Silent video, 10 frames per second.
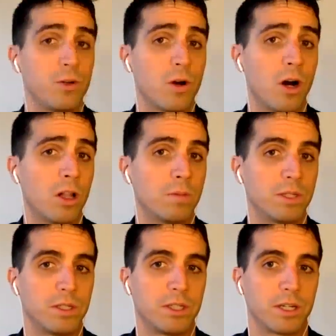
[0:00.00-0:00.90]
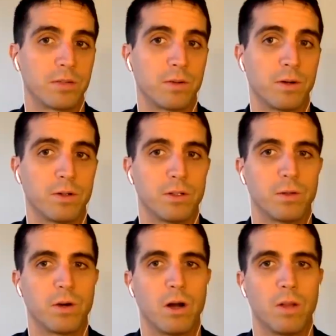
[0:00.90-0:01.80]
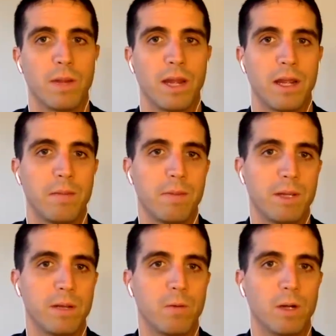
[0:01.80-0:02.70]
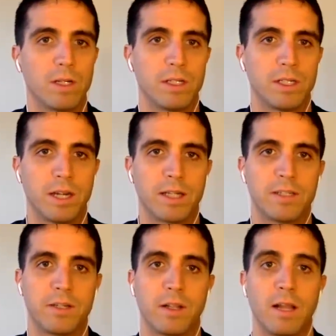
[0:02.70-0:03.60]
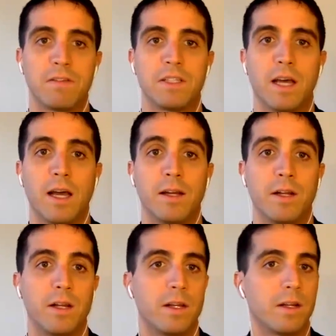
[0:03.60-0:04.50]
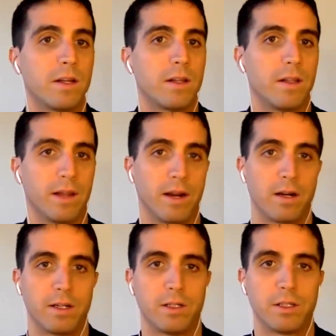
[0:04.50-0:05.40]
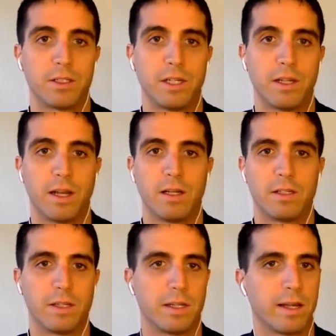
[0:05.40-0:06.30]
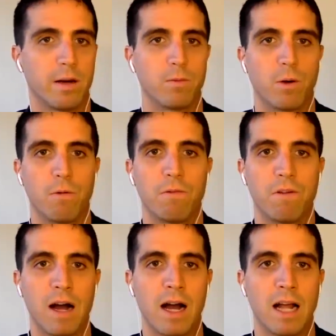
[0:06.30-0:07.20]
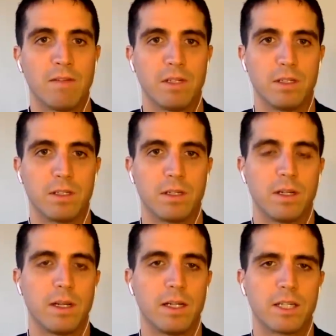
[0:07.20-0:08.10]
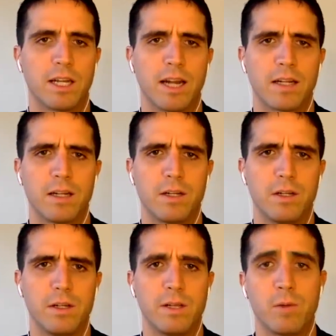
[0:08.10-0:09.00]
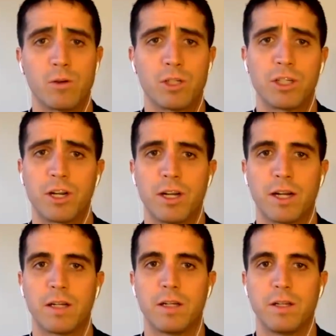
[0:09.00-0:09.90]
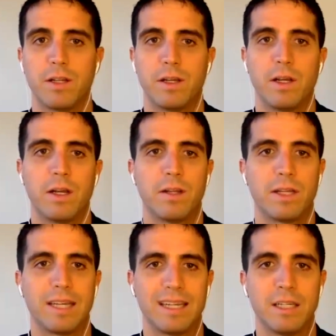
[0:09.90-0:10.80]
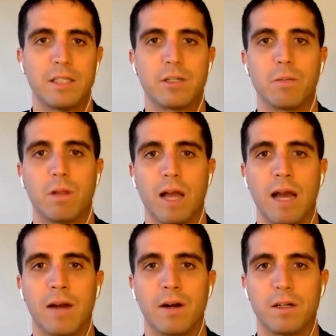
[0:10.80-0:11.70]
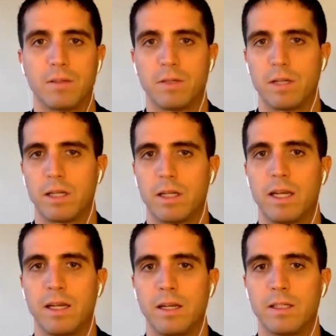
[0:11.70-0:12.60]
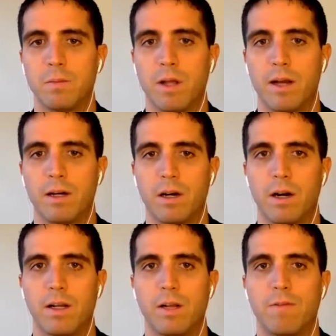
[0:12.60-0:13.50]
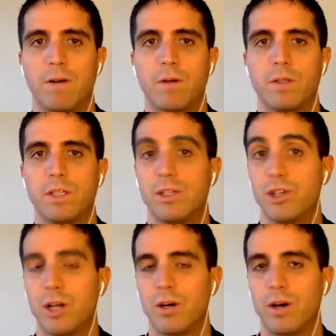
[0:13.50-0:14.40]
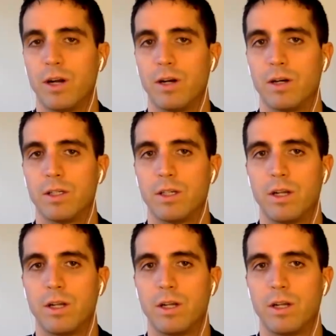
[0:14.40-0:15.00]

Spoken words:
columns and 6 rows. So column A, B, 1 to 6. And on the left side there, you'll see that the row 5 it's connected. The emotions are connected to the kidneys or bladder. So like the kidneys and bladder are frequency generators,